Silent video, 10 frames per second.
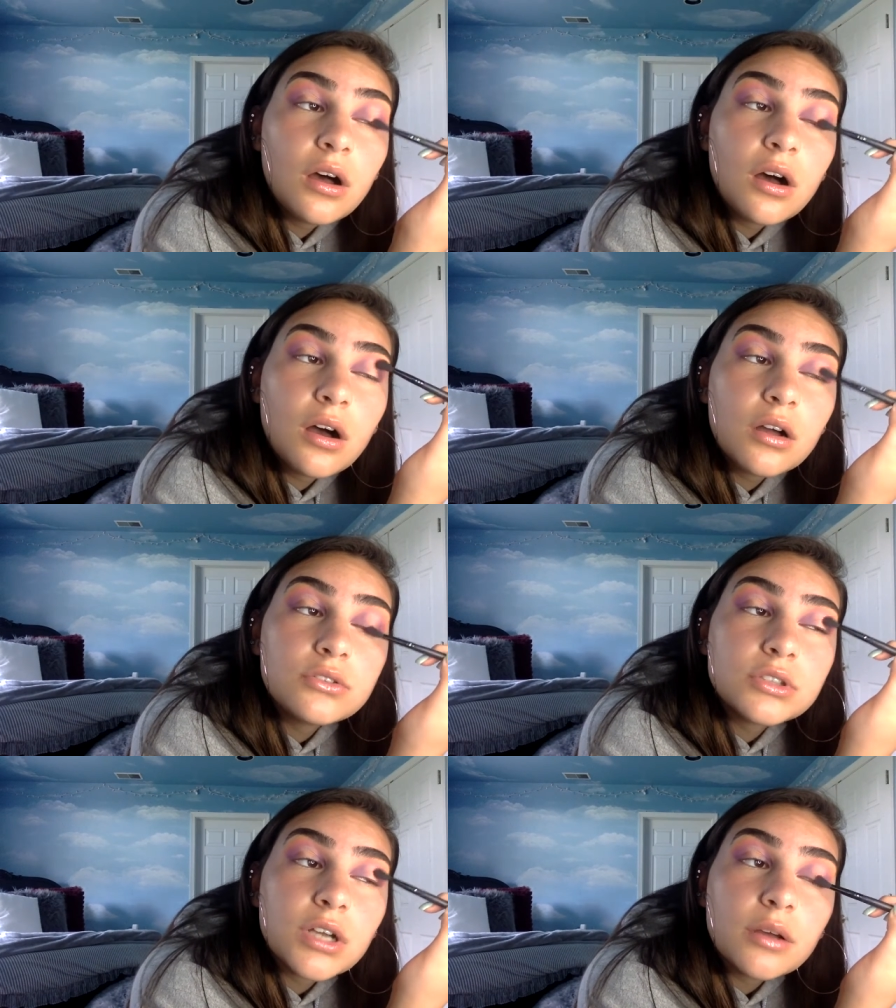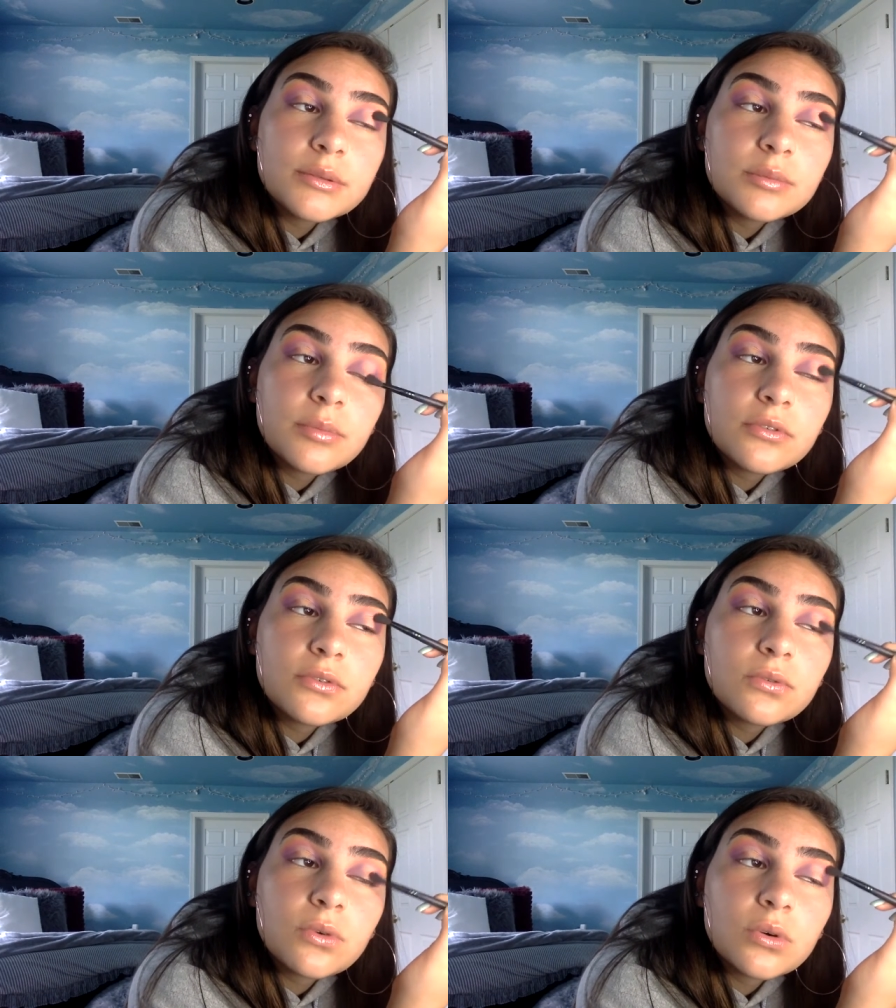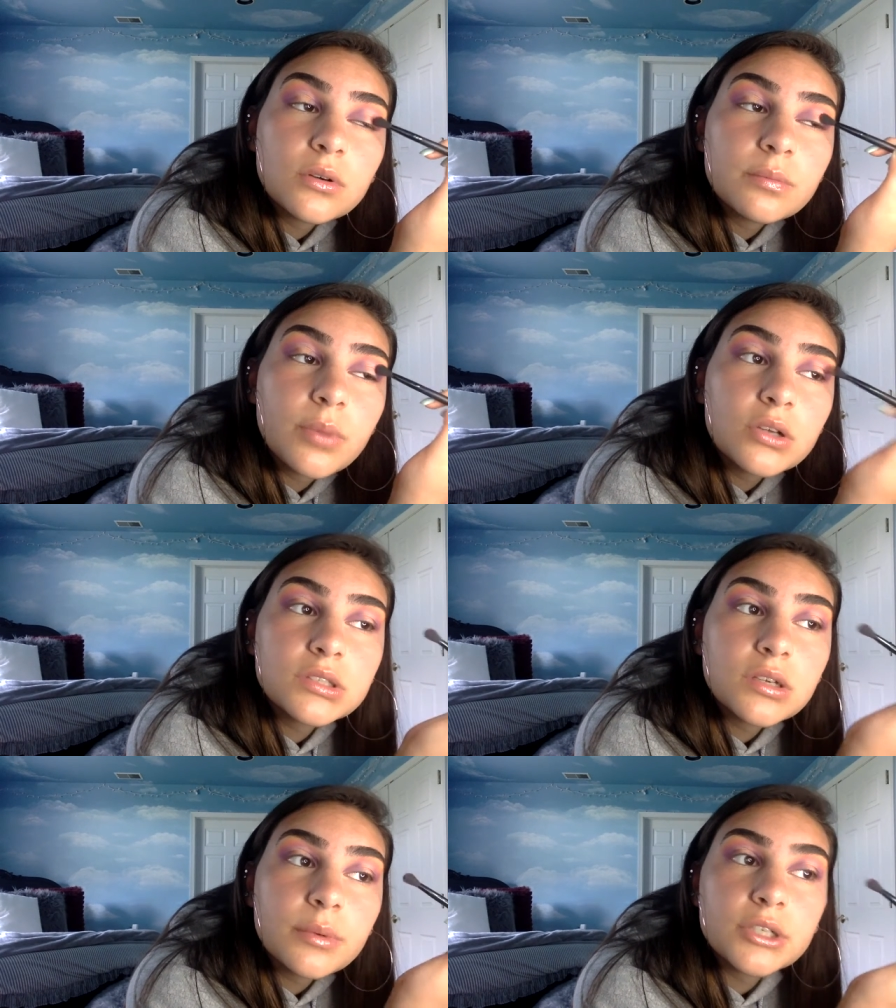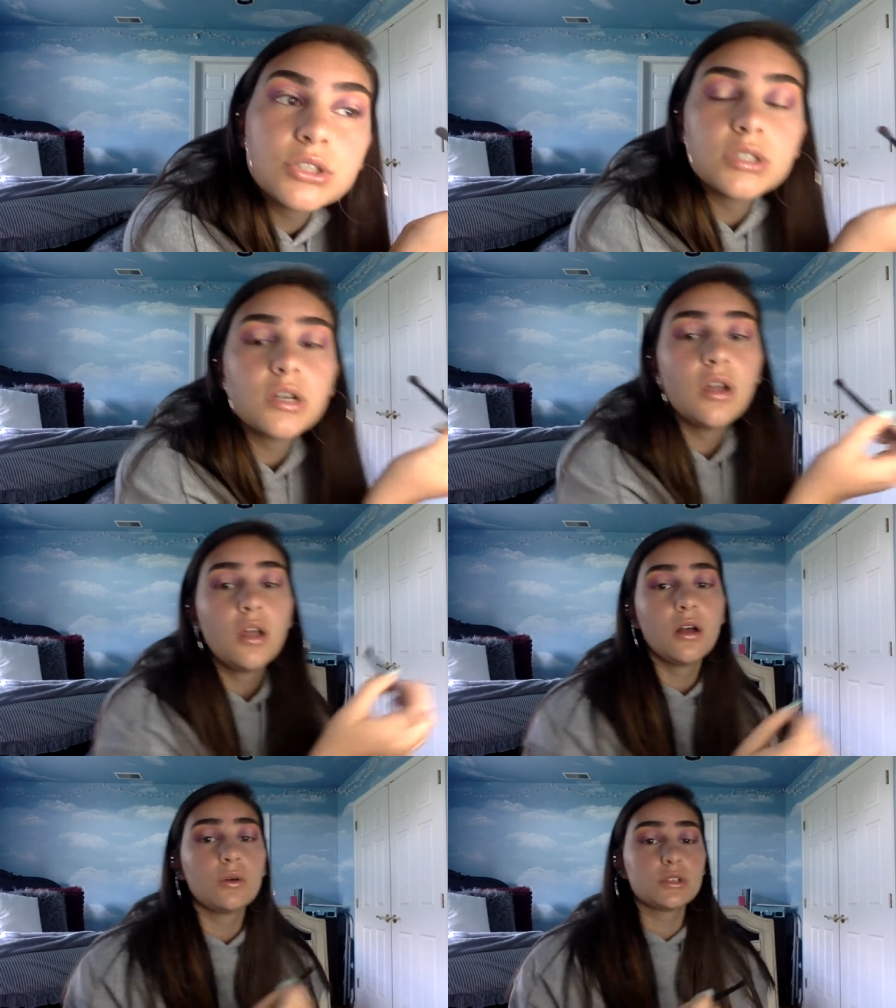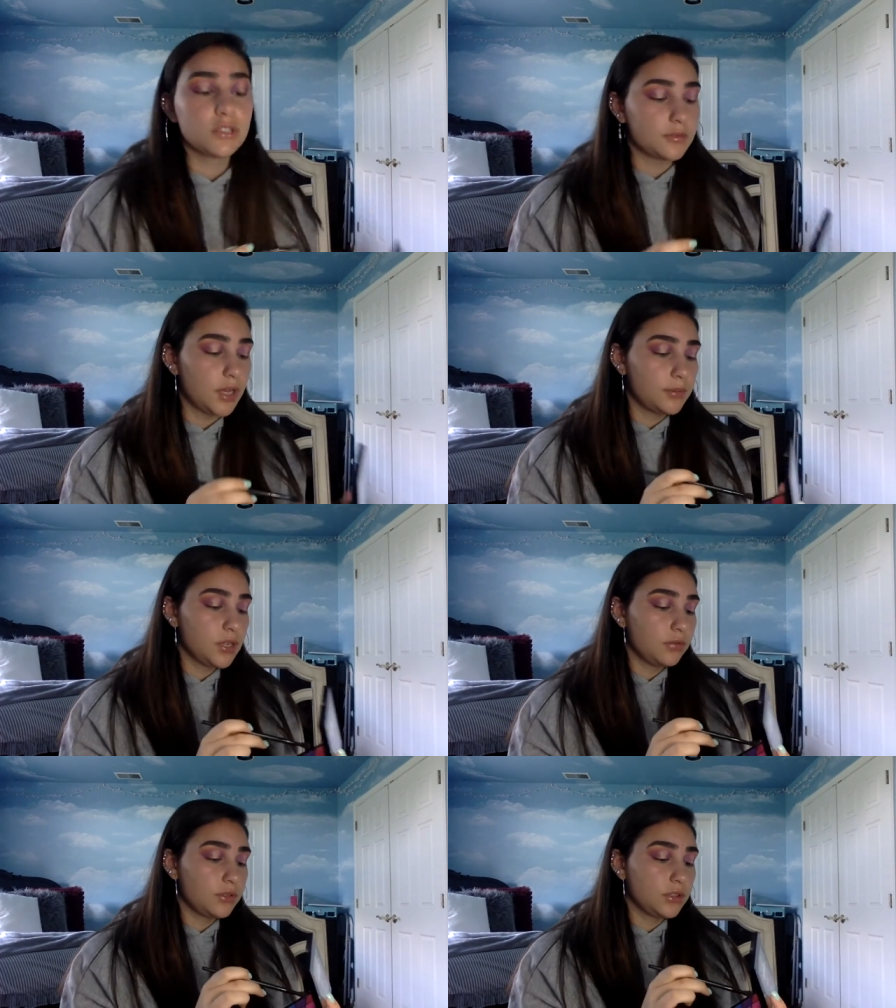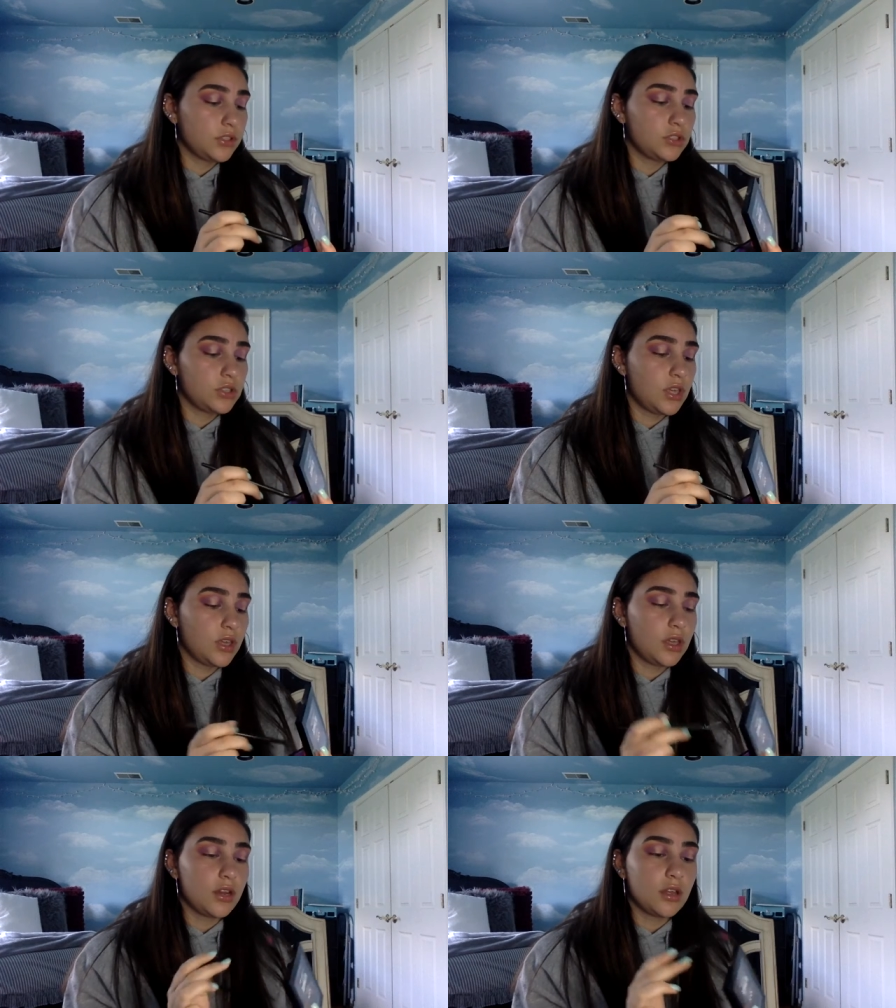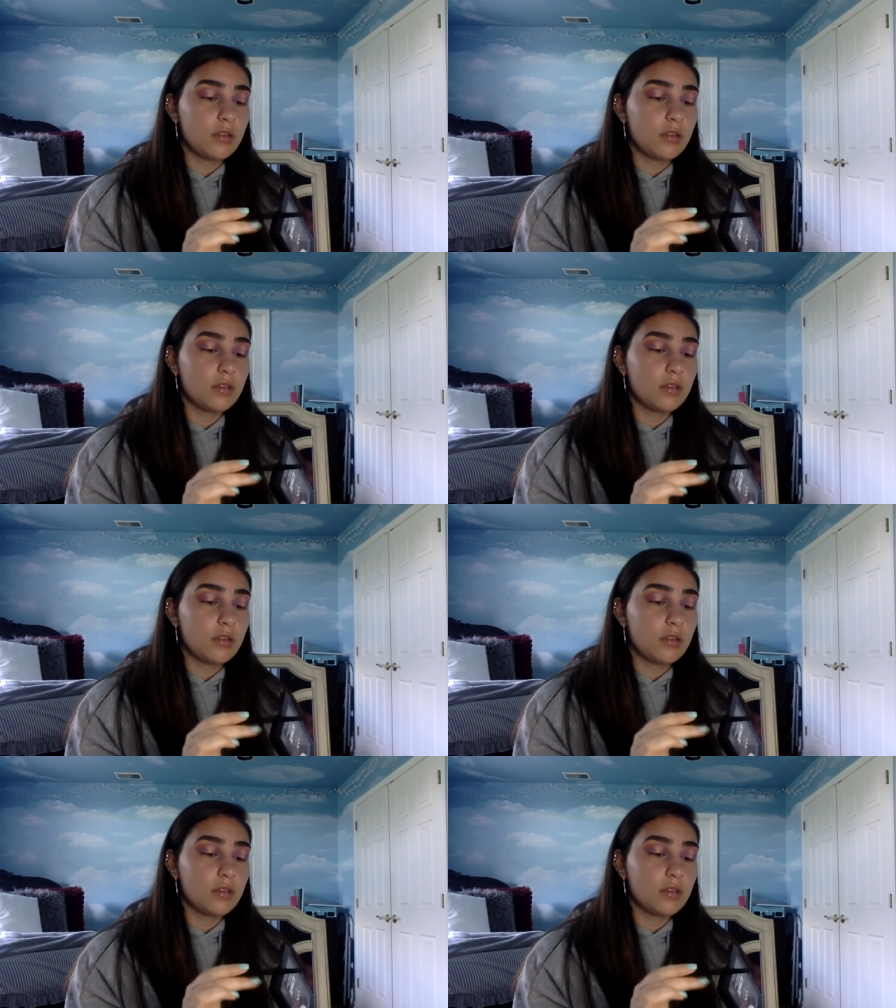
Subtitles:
100 times before posting a picture, or sometimes I really just can't get it.